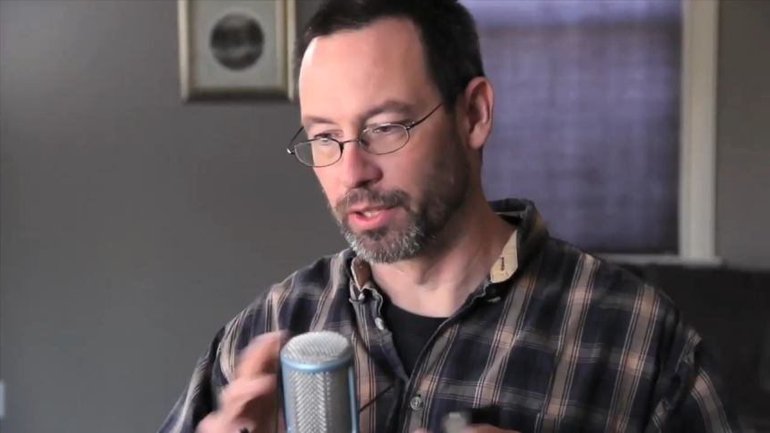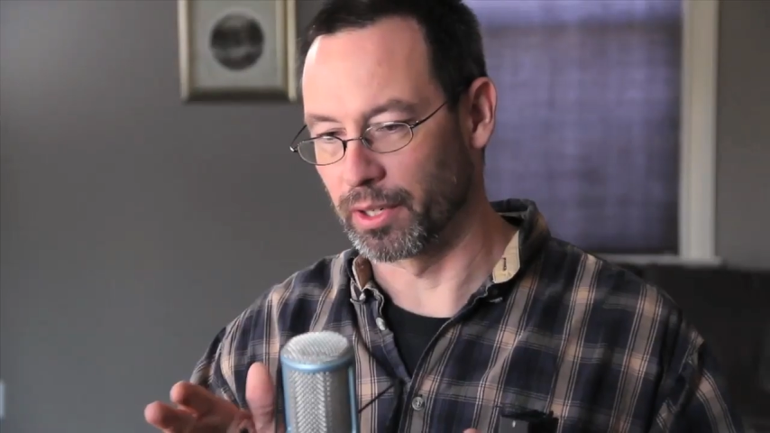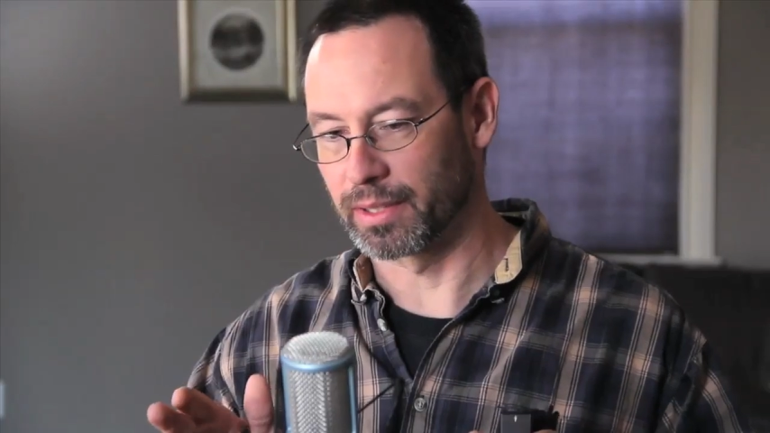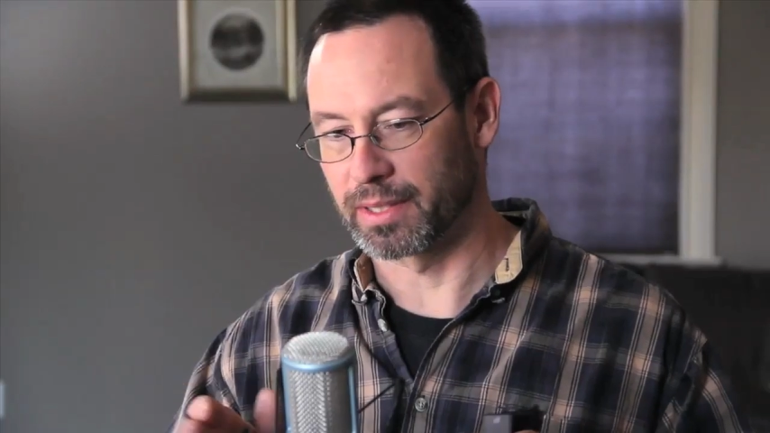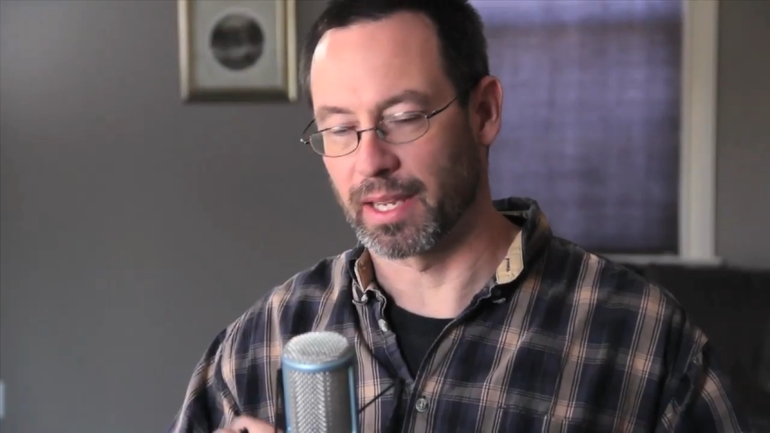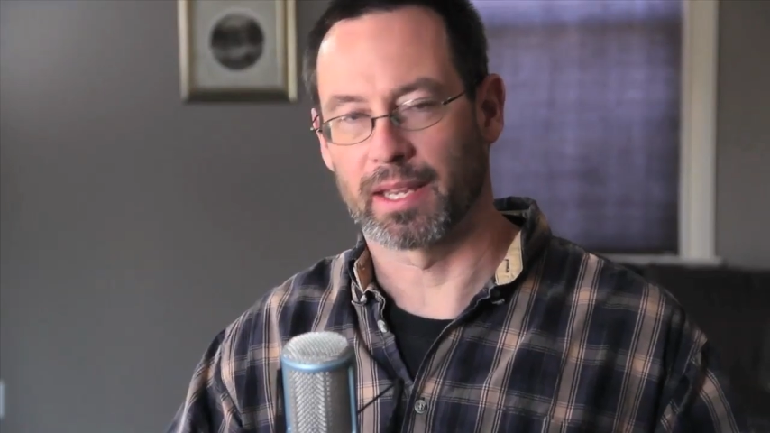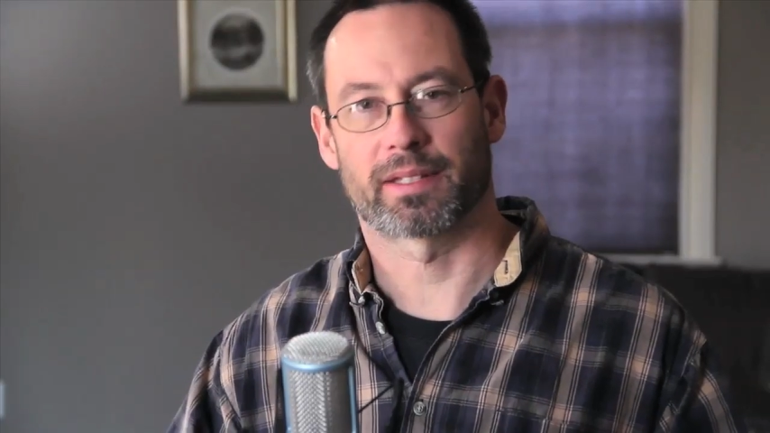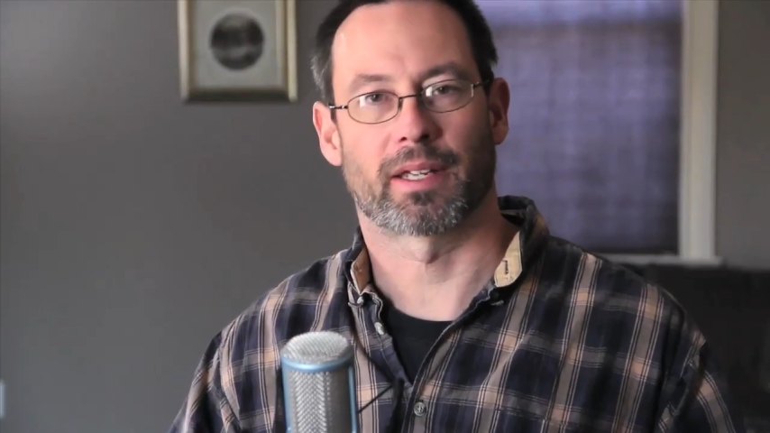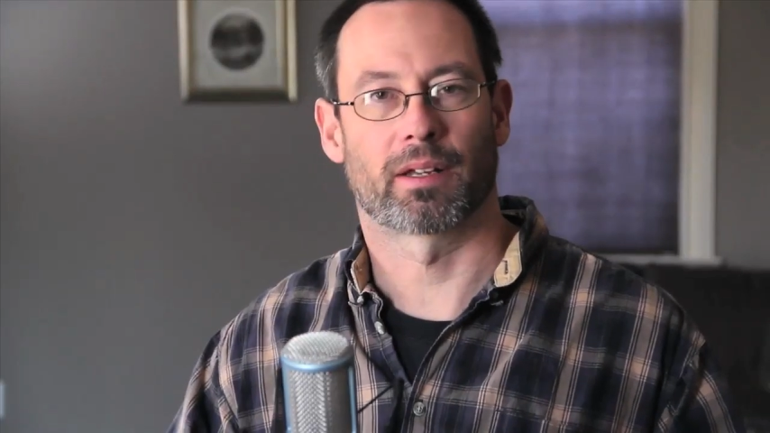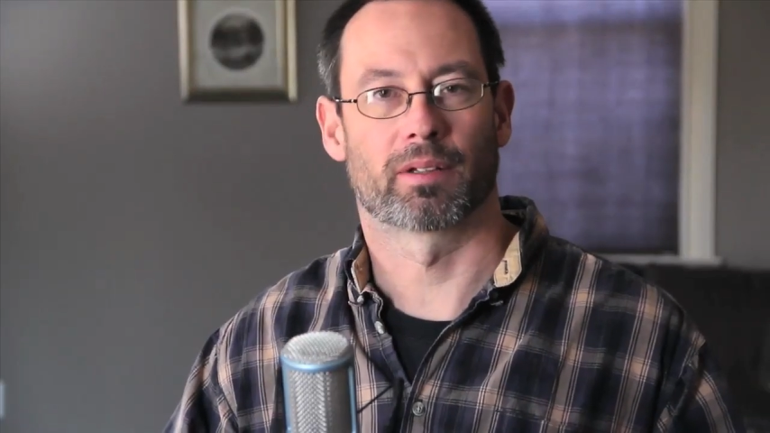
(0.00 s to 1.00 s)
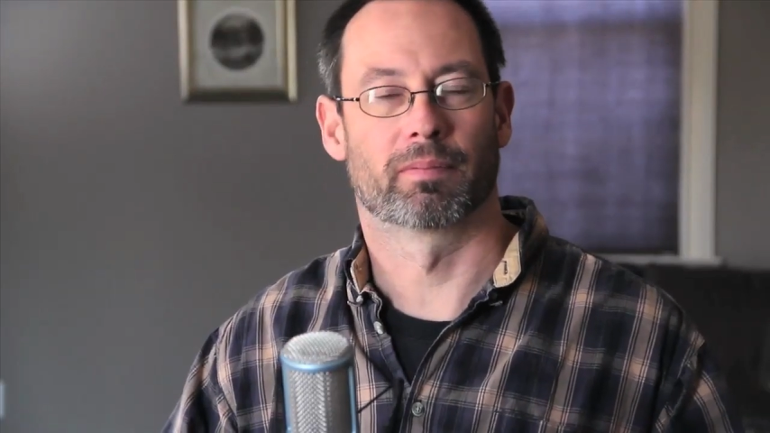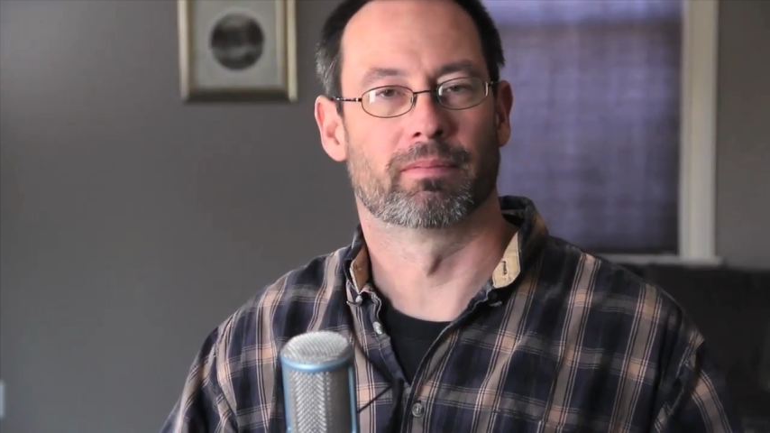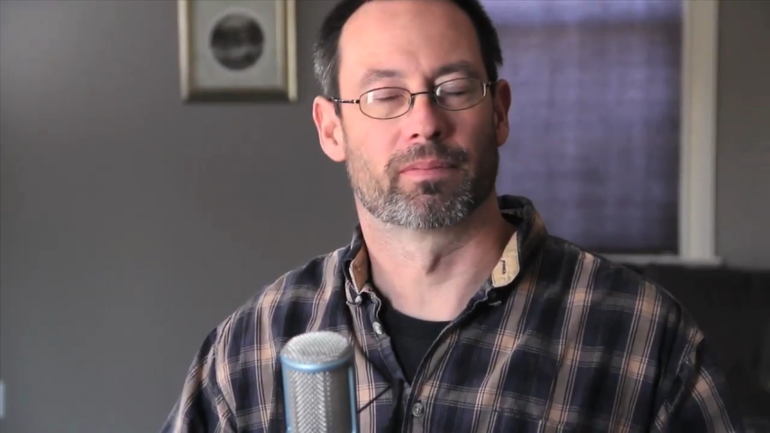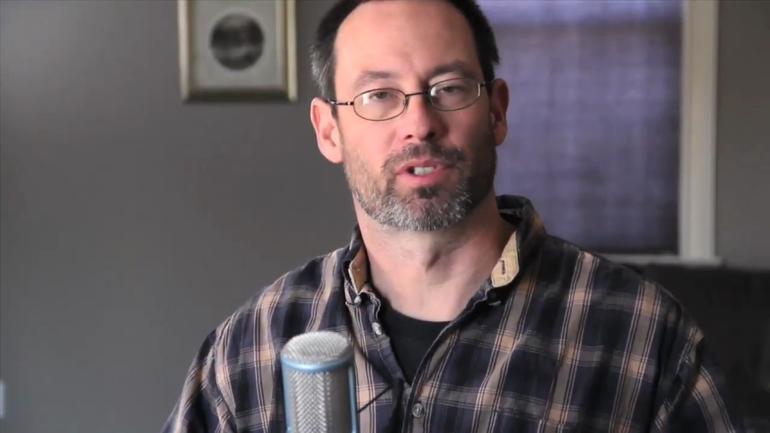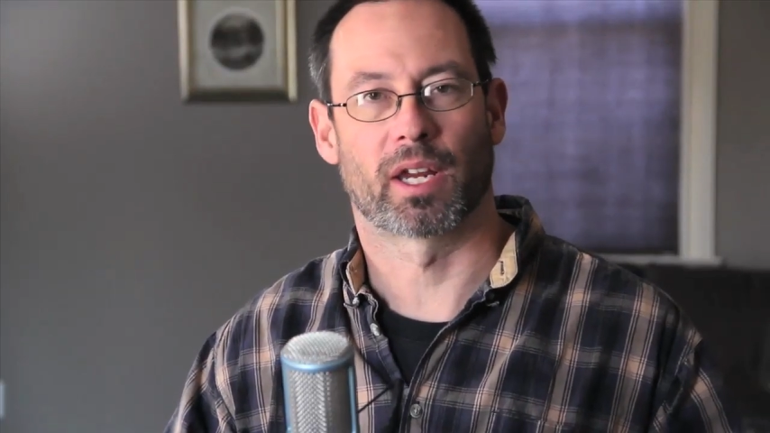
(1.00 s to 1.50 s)
During the test, I'll
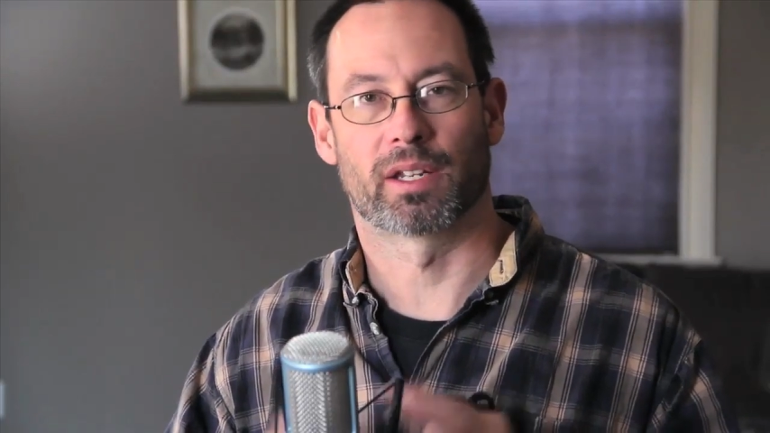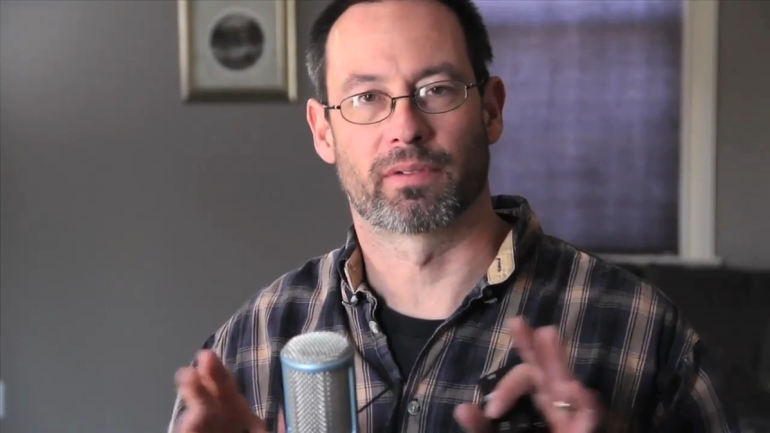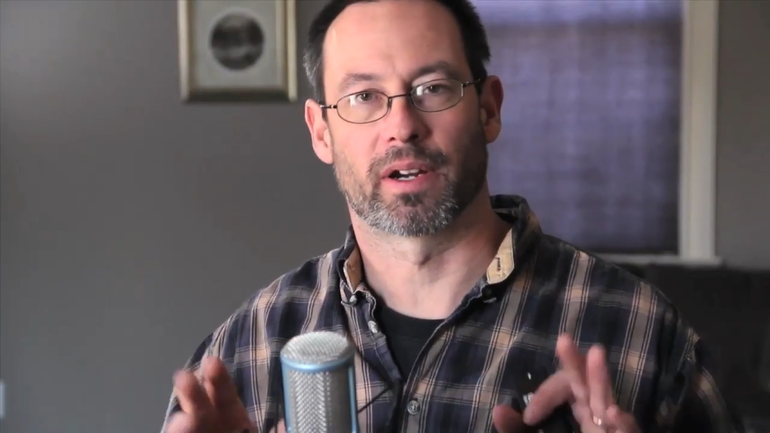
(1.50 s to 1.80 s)
change